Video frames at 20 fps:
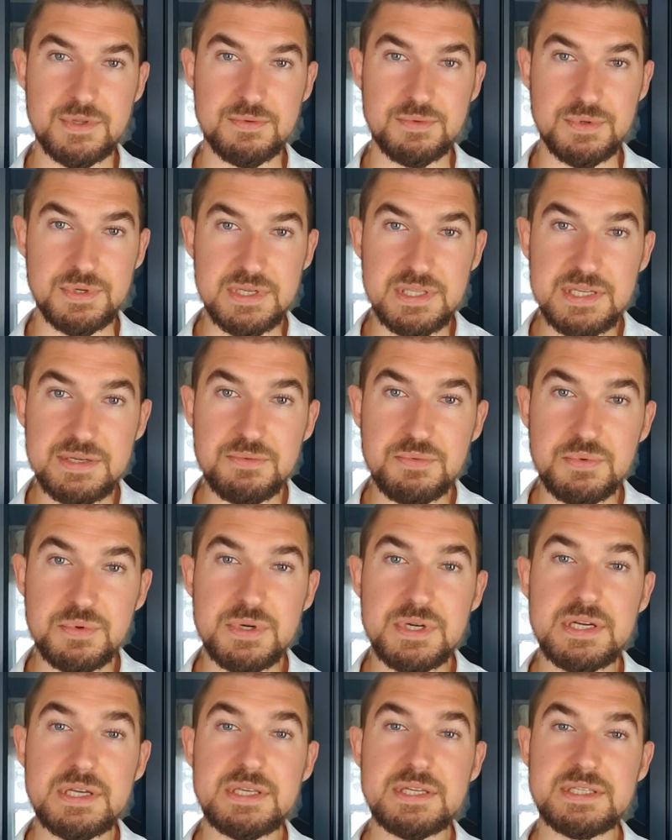
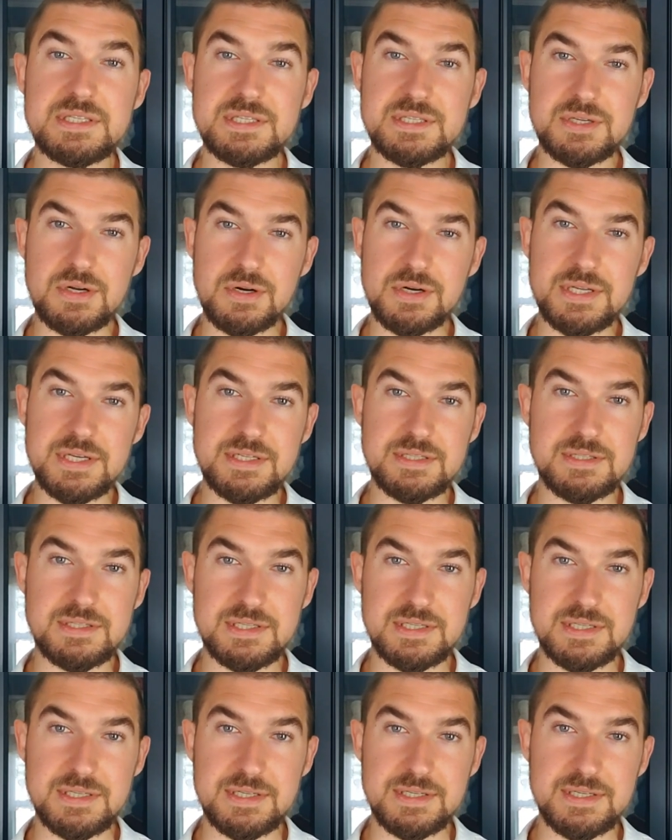really starting
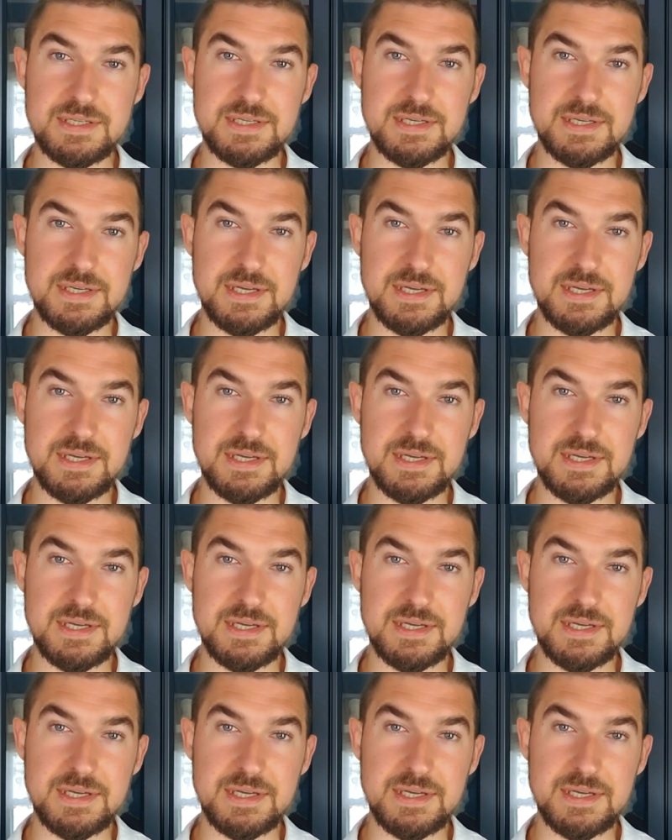to